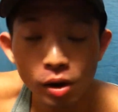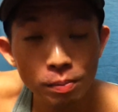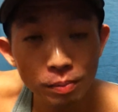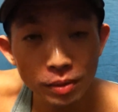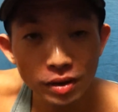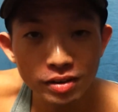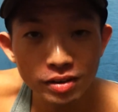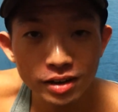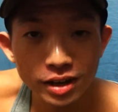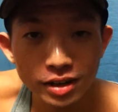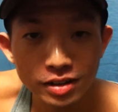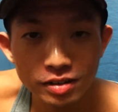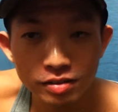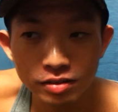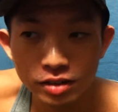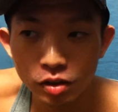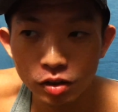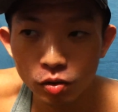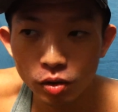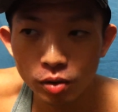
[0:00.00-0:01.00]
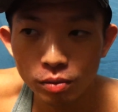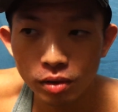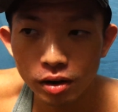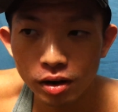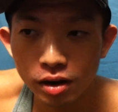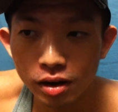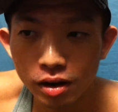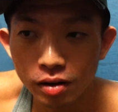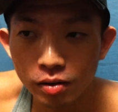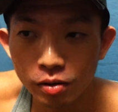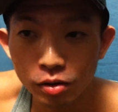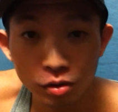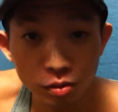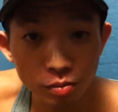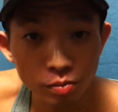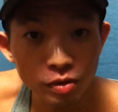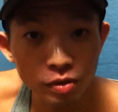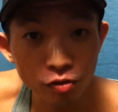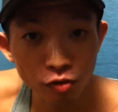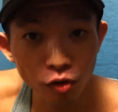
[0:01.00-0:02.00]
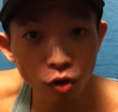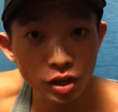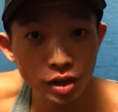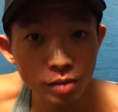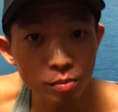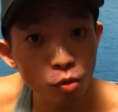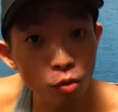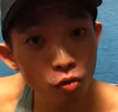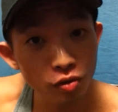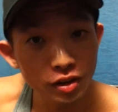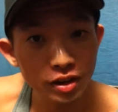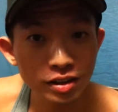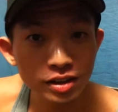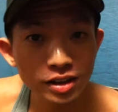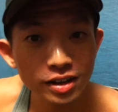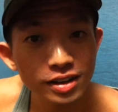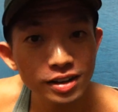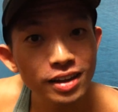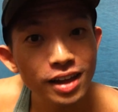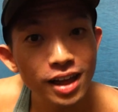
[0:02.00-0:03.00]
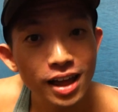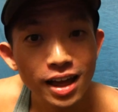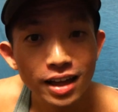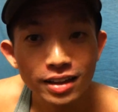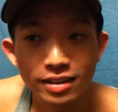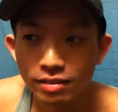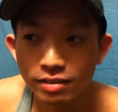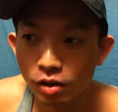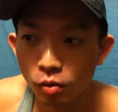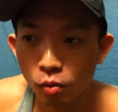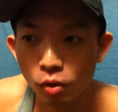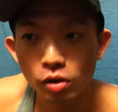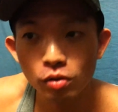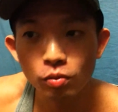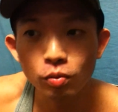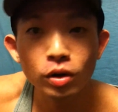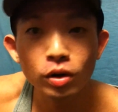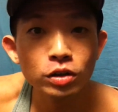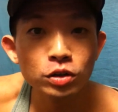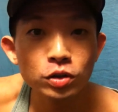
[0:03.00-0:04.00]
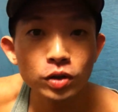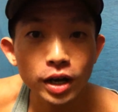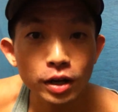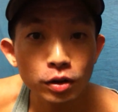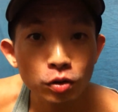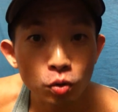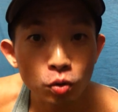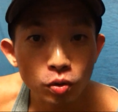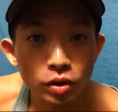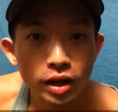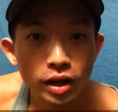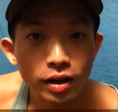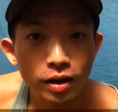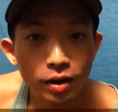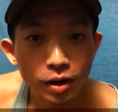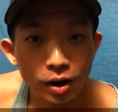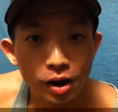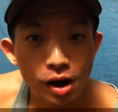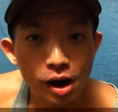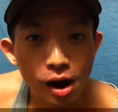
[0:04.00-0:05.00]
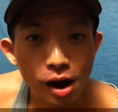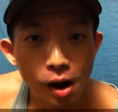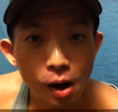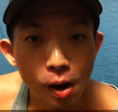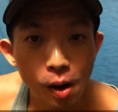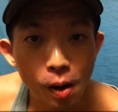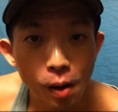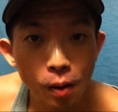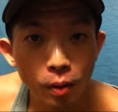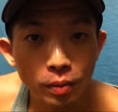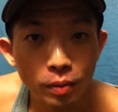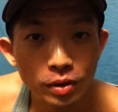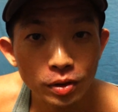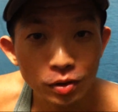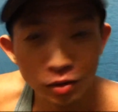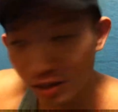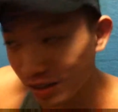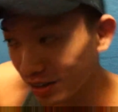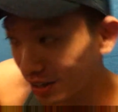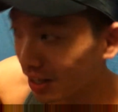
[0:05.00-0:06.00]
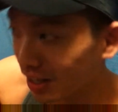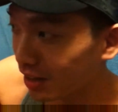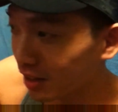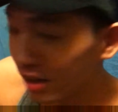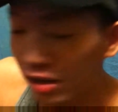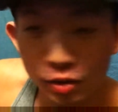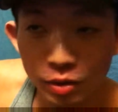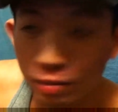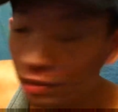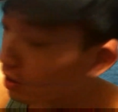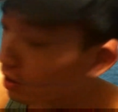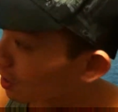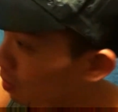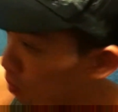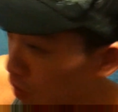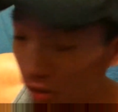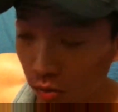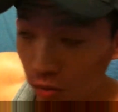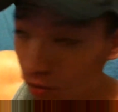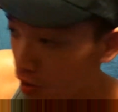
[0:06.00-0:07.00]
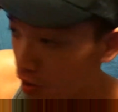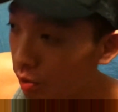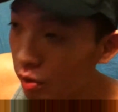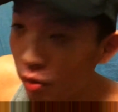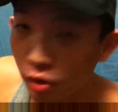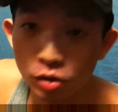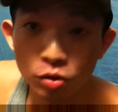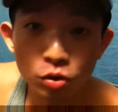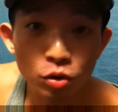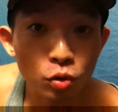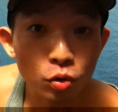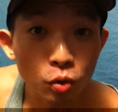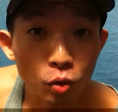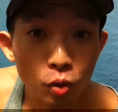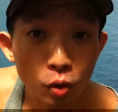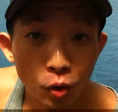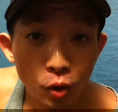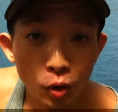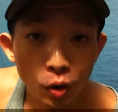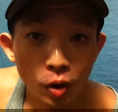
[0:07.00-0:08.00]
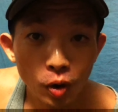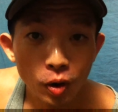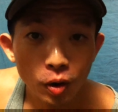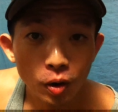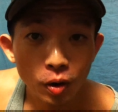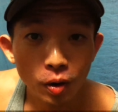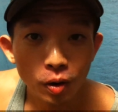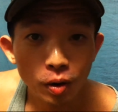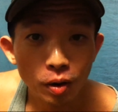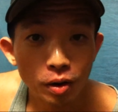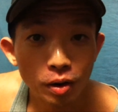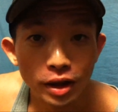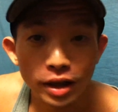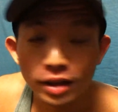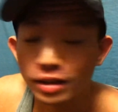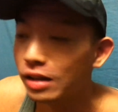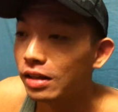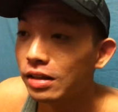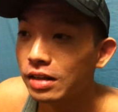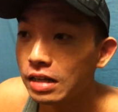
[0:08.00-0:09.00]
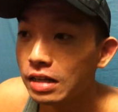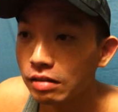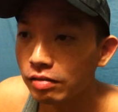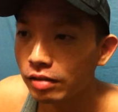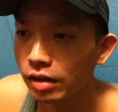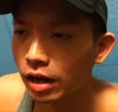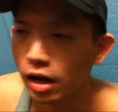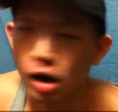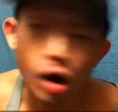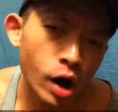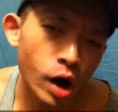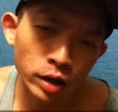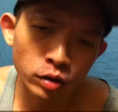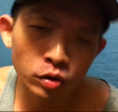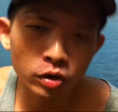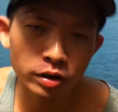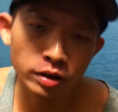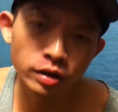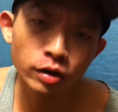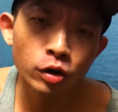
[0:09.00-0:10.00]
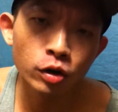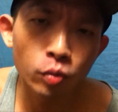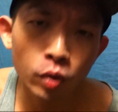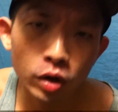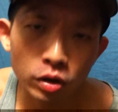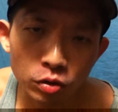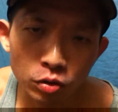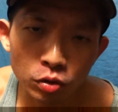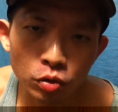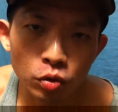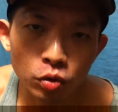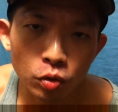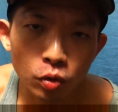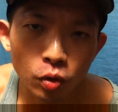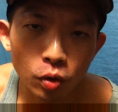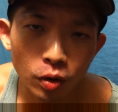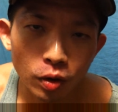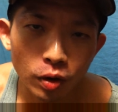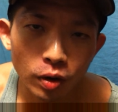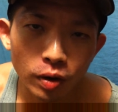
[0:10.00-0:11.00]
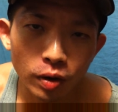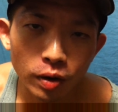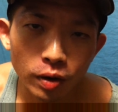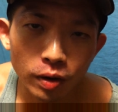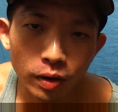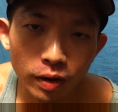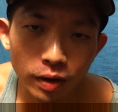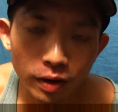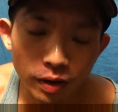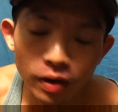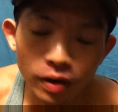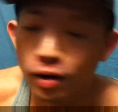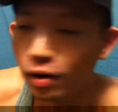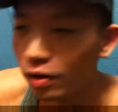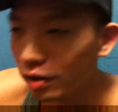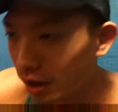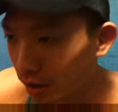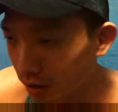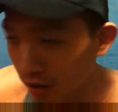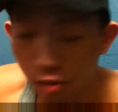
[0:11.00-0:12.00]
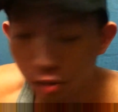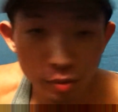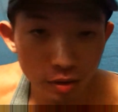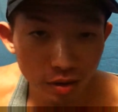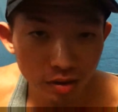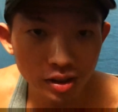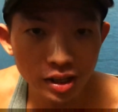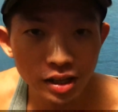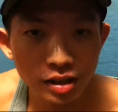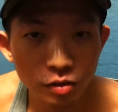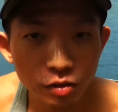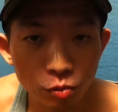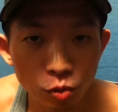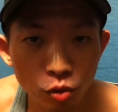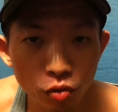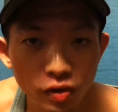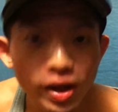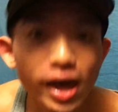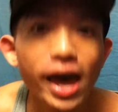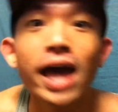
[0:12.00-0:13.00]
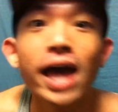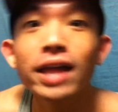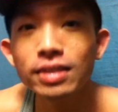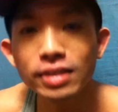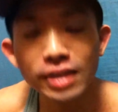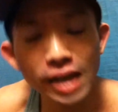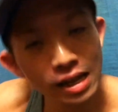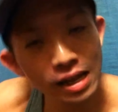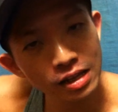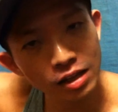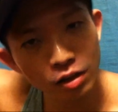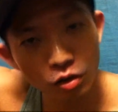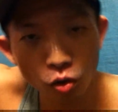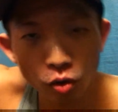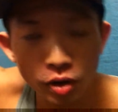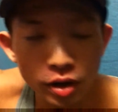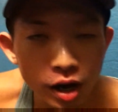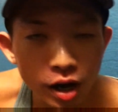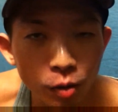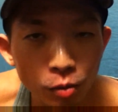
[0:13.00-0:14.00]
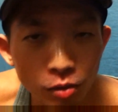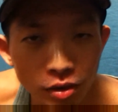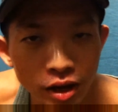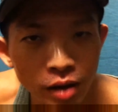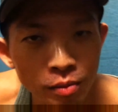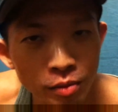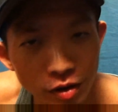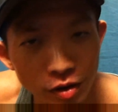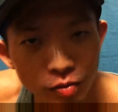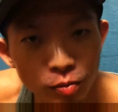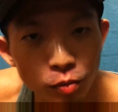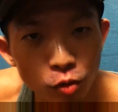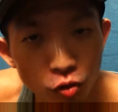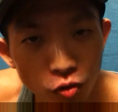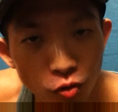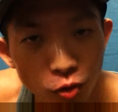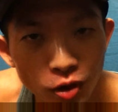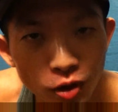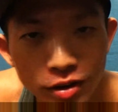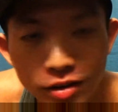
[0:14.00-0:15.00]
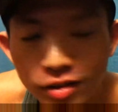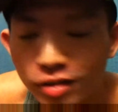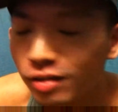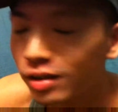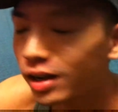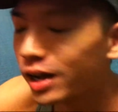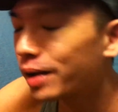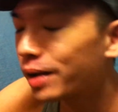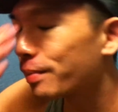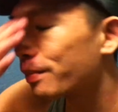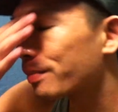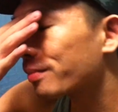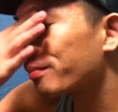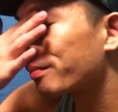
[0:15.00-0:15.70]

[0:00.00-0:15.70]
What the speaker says: one person actually said to him, before they moved their turn, they said, what should I do? He turned to him and like, tell me what to do. And then he said like, oh, I don't want to tell you what to do. And then the person did his move, and then he told him how dumb his move was. It's like,